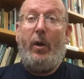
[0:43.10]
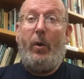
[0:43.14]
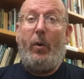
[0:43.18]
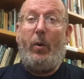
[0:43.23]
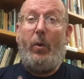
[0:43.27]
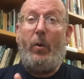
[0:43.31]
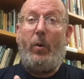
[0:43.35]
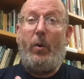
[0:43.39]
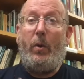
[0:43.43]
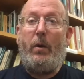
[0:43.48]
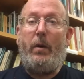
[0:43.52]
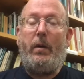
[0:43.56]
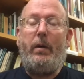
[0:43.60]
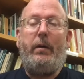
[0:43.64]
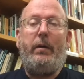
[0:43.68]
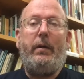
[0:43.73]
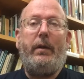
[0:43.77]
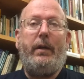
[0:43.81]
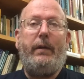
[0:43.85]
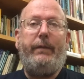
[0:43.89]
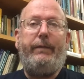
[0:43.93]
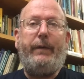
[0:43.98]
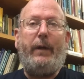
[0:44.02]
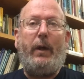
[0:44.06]

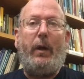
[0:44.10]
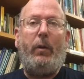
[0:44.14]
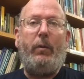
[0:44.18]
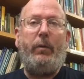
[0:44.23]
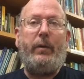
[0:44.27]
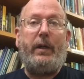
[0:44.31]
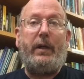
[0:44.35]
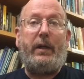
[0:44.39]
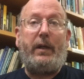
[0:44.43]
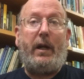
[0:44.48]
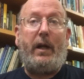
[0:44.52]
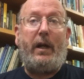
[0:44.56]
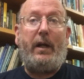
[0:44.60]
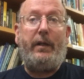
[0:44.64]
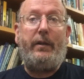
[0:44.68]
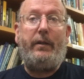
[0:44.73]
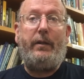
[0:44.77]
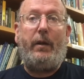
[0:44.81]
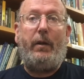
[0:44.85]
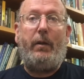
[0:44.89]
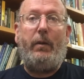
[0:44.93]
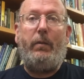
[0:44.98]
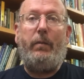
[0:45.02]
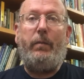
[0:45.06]
Or if you own a
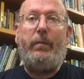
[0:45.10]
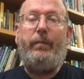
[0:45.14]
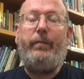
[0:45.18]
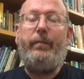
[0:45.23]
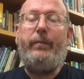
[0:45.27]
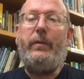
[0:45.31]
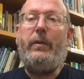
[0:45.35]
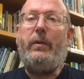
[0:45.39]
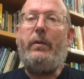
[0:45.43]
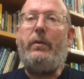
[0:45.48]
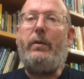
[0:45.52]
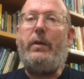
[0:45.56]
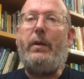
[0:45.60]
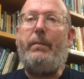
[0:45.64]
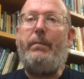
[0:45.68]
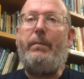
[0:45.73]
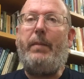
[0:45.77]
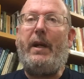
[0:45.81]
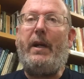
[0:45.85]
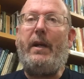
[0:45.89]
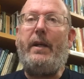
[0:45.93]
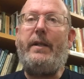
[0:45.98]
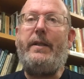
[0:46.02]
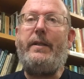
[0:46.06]
condo, you can
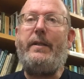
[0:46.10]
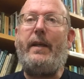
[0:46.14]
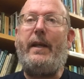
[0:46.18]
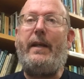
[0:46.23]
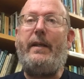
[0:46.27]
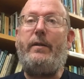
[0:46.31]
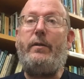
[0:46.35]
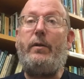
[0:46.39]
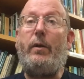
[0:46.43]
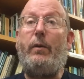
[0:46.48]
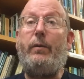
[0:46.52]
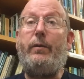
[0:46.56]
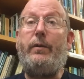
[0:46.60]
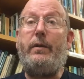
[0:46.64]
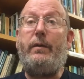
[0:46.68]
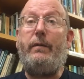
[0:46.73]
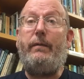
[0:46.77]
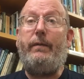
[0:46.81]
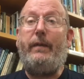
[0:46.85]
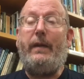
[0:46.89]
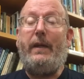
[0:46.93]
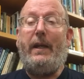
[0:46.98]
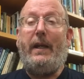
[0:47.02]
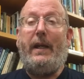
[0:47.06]
bury St.
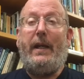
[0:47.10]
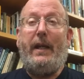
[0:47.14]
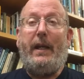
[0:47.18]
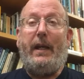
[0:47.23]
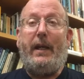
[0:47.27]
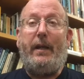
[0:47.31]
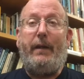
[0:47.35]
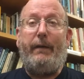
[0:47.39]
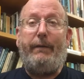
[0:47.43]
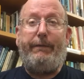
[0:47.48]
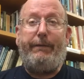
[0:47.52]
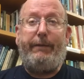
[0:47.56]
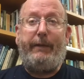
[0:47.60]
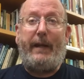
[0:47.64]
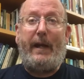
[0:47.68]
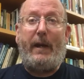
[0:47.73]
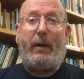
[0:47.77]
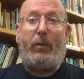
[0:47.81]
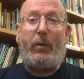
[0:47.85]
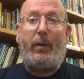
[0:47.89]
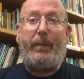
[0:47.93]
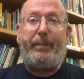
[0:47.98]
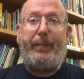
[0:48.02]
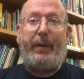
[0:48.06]
Joseph in a
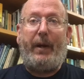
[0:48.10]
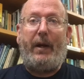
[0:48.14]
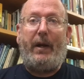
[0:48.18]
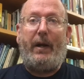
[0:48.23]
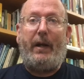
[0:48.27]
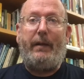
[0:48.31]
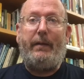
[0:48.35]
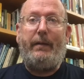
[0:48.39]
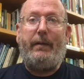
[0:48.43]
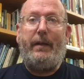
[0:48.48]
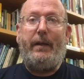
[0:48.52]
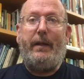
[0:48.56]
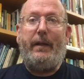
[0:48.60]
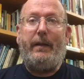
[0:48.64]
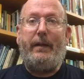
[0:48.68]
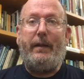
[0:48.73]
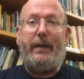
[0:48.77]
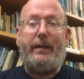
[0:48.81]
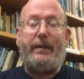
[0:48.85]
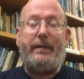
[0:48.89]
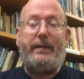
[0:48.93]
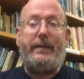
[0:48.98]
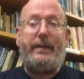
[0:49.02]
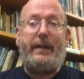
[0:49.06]
flower pot
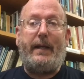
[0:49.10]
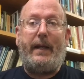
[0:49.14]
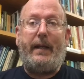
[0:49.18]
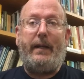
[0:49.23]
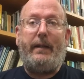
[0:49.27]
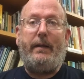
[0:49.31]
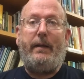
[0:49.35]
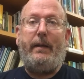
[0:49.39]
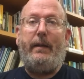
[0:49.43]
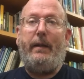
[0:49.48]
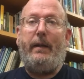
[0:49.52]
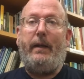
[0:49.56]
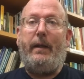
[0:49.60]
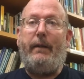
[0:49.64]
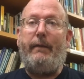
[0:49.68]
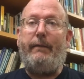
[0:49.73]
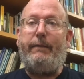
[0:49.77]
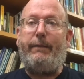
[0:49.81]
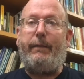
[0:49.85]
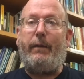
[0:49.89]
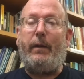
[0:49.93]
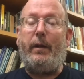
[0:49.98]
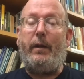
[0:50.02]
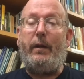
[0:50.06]
that's set in
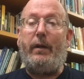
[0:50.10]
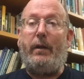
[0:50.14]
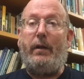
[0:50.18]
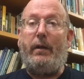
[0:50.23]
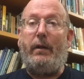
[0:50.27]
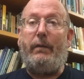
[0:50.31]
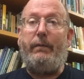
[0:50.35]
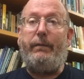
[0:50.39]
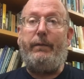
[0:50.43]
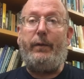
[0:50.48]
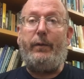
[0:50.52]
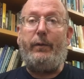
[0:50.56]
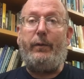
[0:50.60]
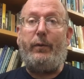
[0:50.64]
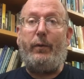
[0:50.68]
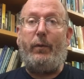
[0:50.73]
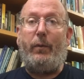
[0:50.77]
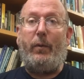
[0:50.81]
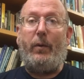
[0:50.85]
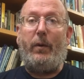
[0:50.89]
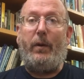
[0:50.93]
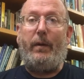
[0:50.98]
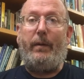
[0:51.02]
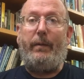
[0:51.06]
front of your
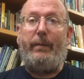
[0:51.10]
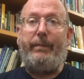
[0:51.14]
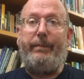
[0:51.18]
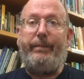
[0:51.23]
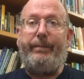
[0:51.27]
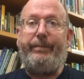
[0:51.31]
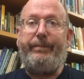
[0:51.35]
door.